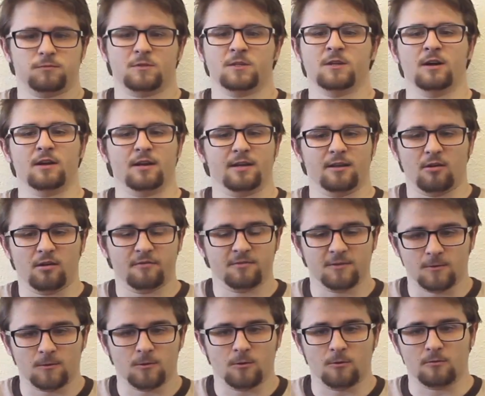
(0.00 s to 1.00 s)
cutting off
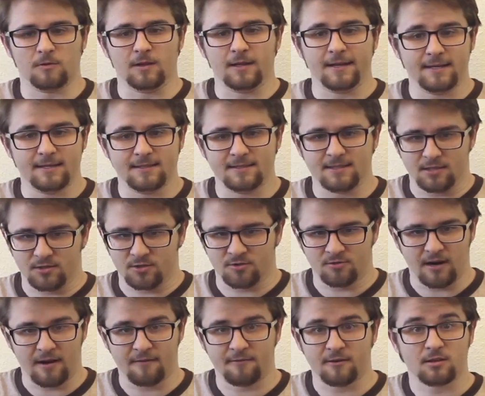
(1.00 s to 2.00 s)
little old ladies at
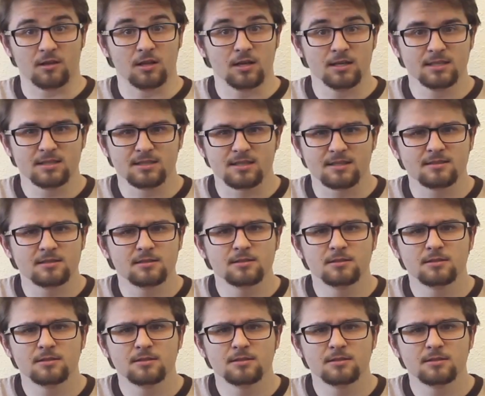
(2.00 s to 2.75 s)
traffic lights?